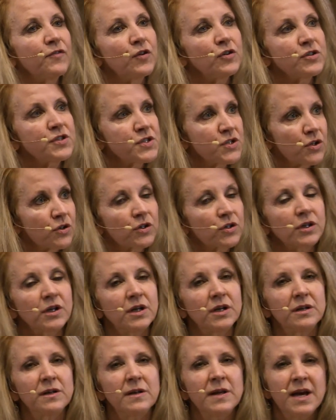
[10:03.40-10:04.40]
full
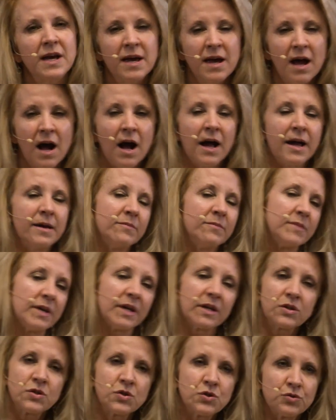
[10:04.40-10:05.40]
circle, I am
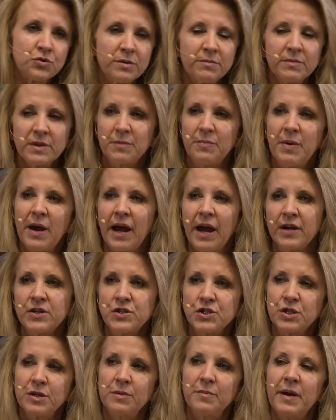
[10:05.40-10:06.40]
extremely
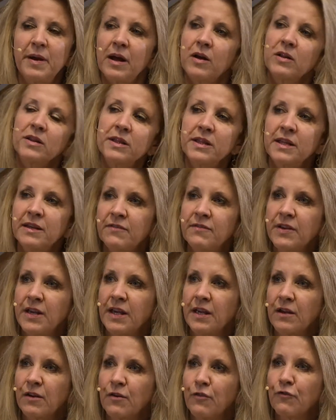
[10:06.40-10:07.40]
passionate about
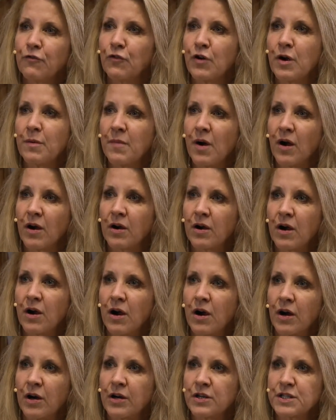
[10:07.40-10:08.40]
living from our
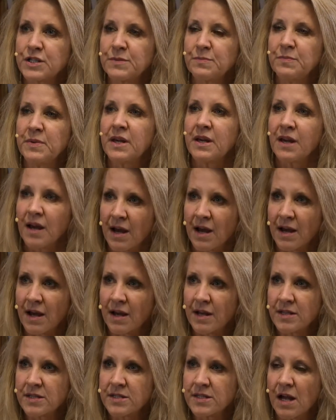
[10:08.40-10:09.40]
hearts
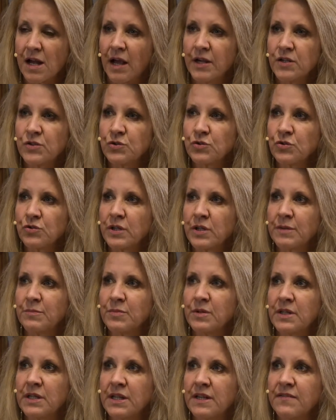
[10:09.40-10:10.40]
because I truly
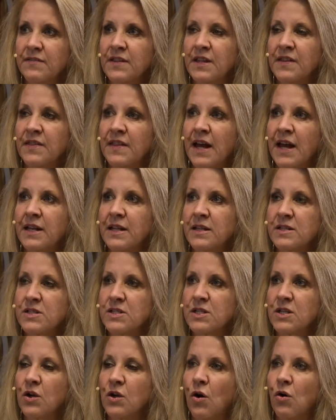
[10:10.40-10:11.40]
believe that that is
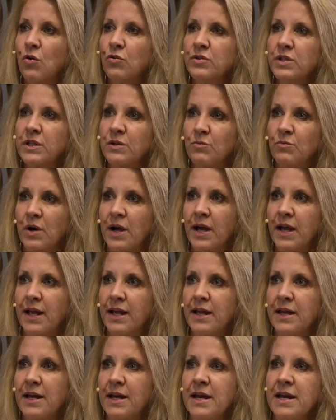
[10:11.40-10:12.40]
the only
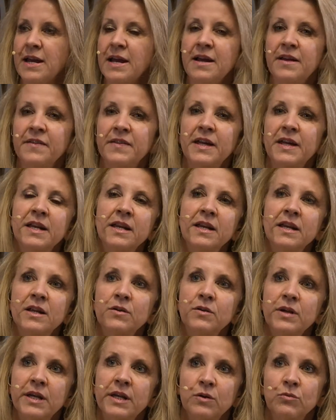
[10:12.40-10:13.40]
way that
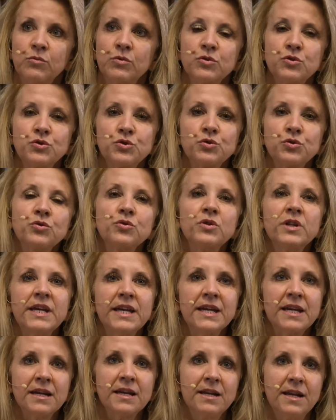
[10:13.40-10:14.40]
it will truly
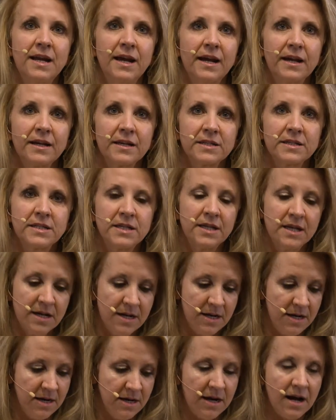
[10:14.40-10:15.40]
connect
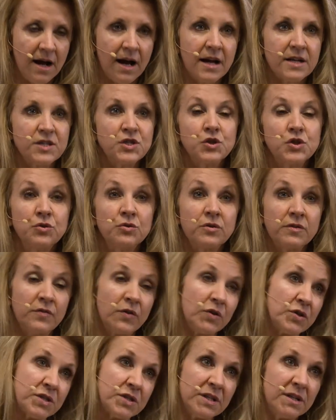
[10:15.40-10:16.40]
us
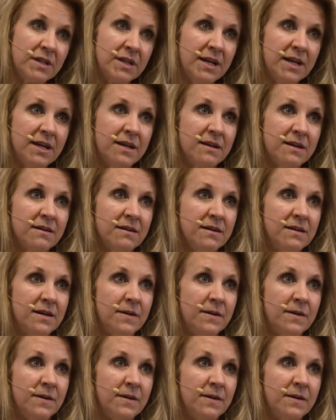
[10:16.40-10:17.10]
universally